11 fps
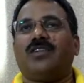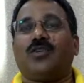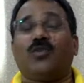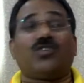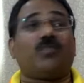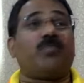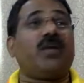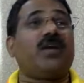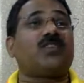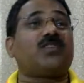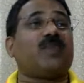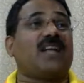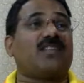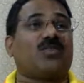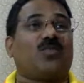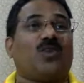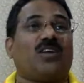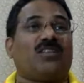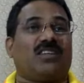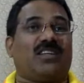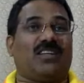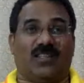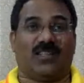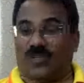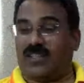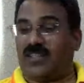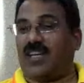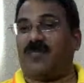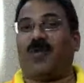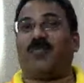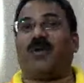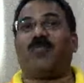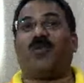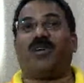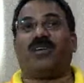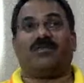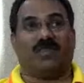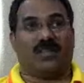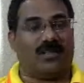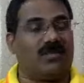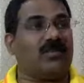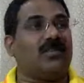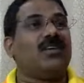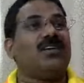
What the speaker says: There was a big splash. The water actually came on my body. Very good.